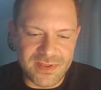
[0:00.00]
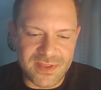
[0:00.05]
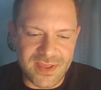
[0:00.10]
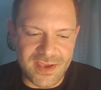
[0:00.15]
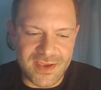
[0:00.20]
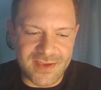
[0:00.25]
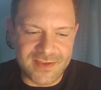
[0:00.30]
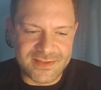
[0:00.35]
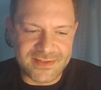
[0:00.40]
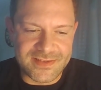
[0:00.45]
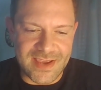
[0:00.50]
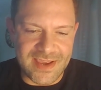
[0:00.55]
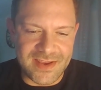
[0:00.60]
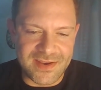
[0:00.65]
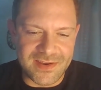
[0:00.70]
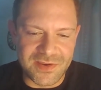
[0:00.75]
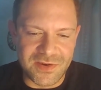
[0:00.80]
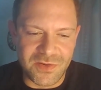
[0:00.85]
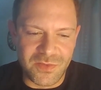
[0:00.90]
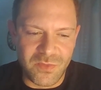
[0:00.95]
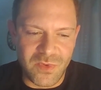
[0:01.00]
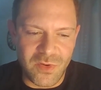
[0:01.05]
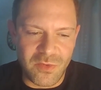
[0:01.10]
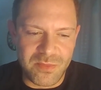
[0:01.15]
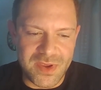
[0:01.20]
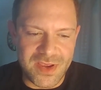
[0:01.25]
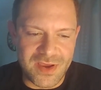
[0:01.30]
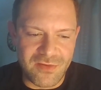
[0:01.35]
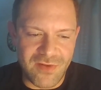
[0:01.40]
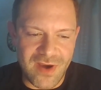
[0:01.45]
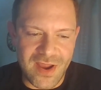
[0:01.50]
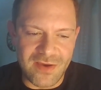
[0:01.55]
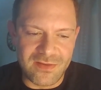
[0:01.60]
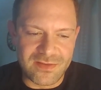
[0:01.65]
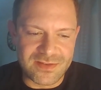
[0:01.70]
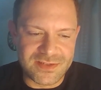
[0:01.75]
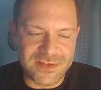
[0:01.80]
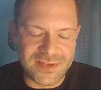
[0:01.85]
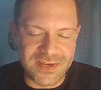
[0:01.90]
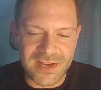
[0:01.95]
that technical will be
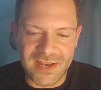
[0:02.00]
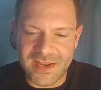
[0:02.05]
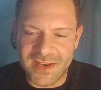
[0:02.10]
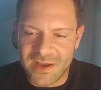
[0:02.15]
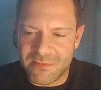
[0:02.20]
around to clean